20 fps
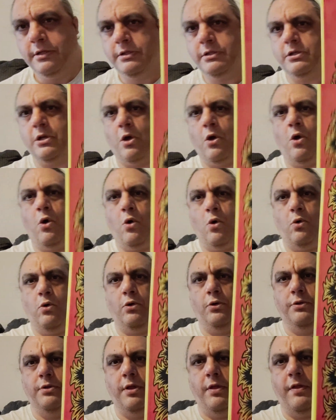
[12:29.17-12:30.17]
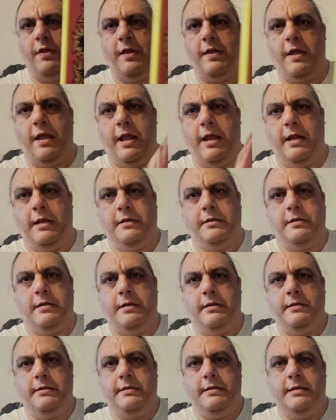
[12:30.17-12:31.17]
to hold the 8
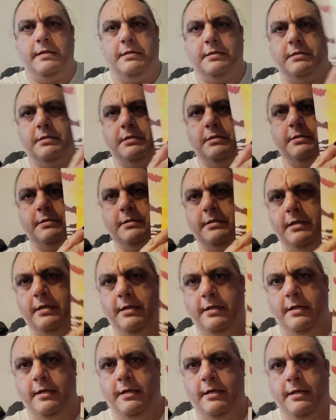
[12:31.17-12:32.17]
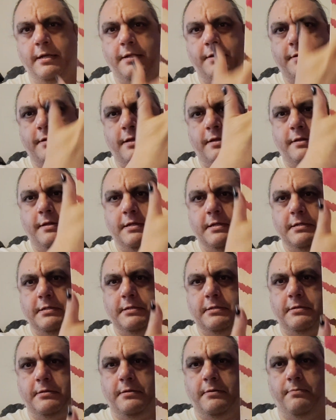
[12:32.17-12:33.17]
discs that
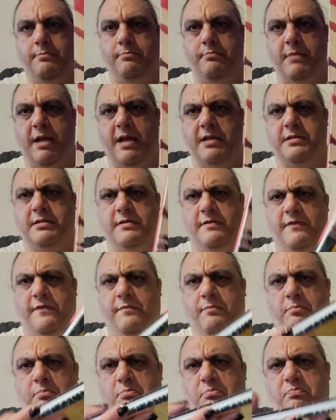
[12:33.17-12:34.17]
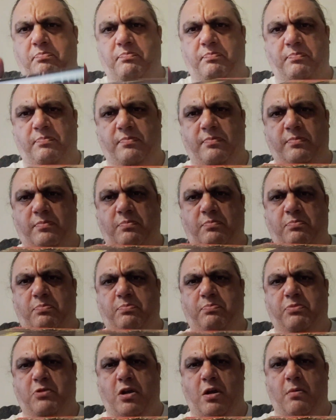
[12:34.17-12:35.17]
this massive,
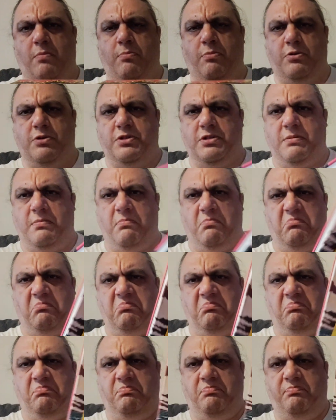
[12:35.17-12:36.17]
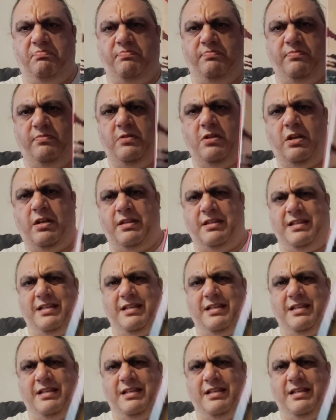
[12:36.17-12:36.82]
cumbersome... Look at